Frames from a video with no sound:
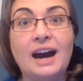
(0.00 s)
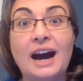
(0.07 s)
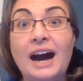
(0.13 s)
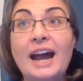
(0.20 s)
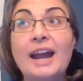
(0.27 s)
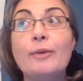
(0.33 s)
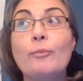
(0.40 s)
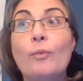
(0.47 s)

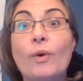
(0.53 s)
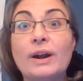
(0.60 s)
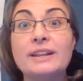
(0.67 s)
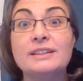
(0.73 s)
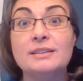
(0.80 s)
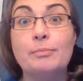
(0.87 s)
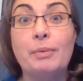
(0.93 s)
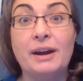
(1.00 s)
I
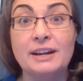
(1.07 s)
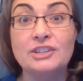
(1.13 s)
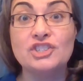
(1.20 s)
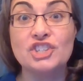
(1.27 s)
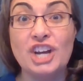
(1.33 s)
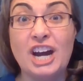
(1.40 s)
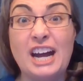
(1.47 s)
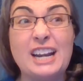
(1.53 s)
wanted to
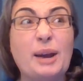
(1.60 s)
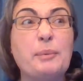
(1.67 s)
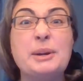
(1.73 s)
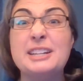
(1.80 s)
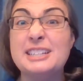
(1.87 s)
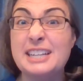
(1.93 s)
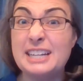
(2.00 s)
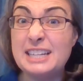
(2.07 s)
punish God. I
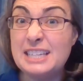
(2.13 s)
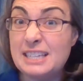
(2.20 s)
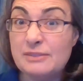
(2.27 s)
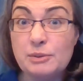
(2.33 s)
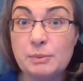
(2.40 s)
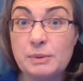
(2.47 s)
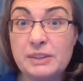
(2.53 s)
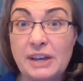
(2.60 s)
wanted to get
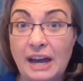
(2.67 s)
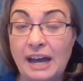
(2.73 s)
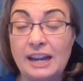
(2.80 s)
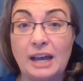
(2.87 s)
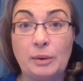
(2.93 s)
even with God.